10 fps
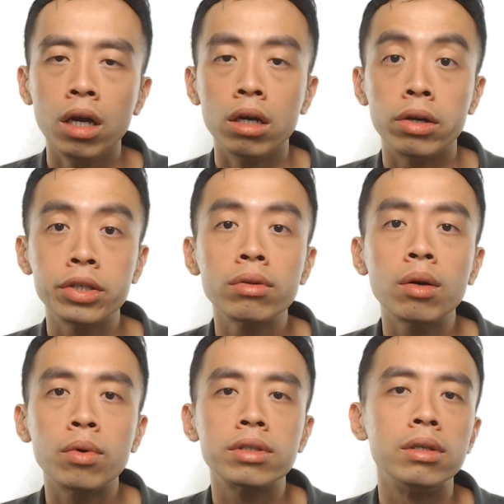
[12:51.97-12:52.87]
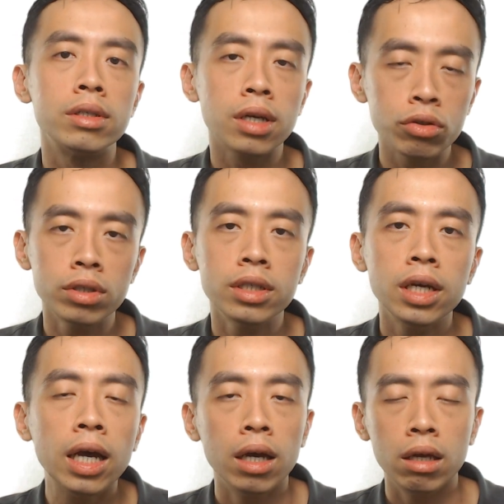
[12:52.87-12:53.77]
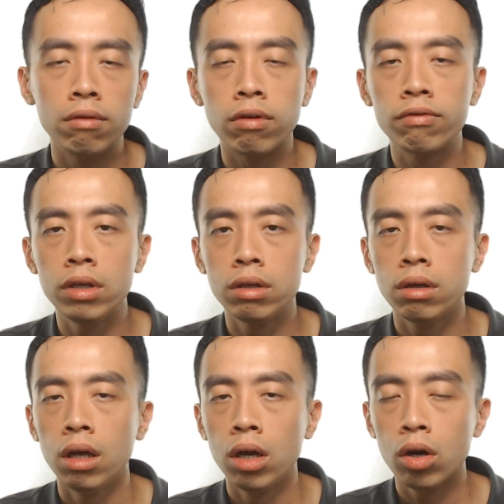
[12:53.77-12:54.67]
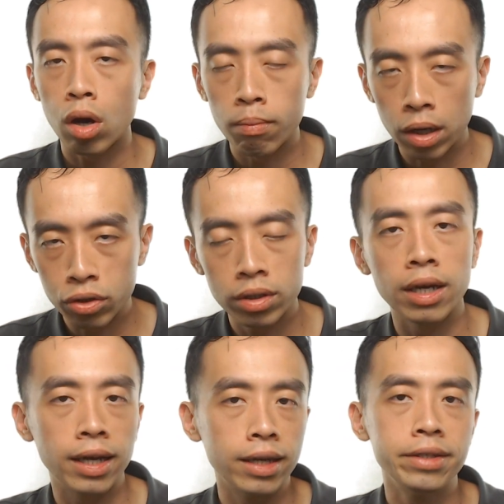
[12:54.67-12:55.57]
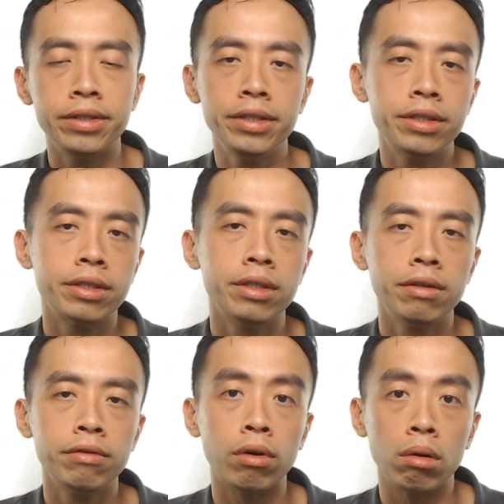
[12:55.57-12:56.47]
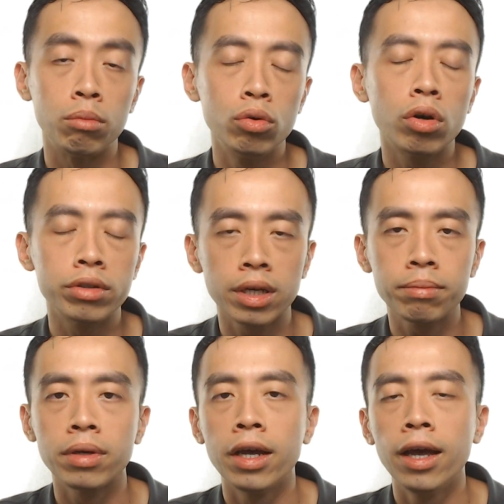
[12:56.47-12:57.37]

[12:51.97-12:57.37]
right, so that was the discussion involving combustion analysis for mole concept.